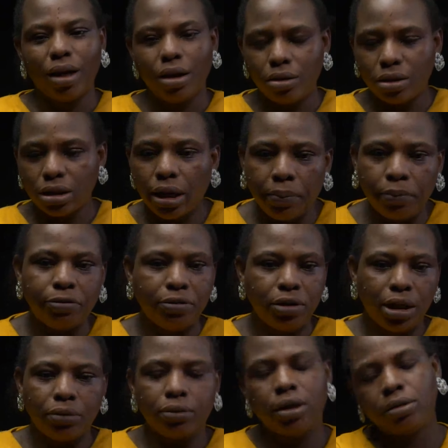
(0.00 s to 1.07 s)
I was
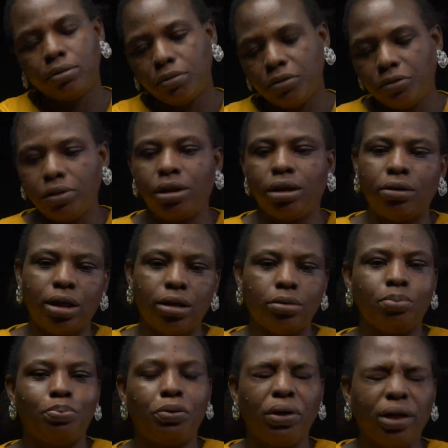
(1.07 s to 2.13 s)
moving around, moving
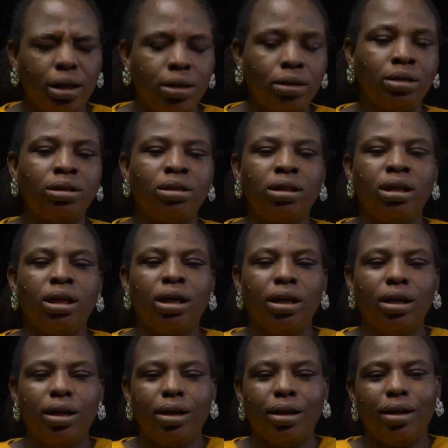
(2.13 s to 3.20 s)
around, praying.
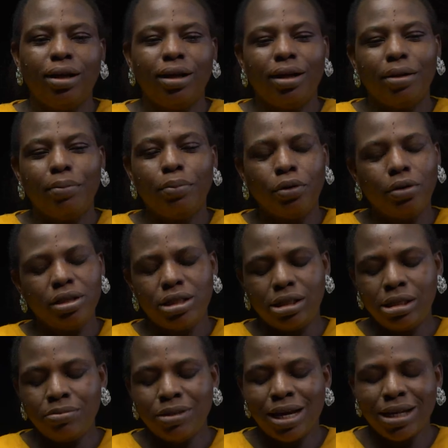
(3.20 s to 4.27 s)
But it
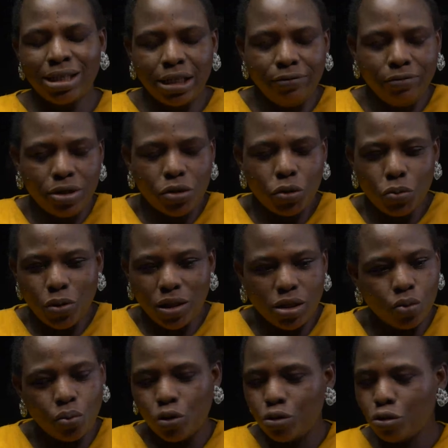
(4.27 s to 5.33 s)
seems as if this
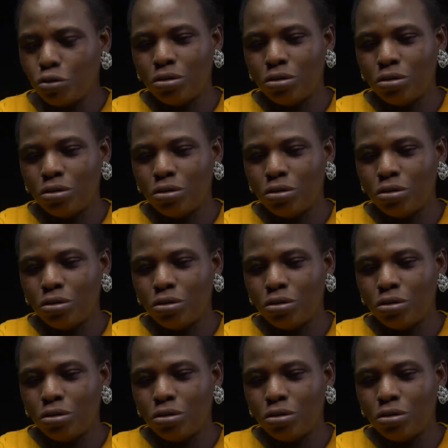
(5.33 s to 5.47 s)
waste wants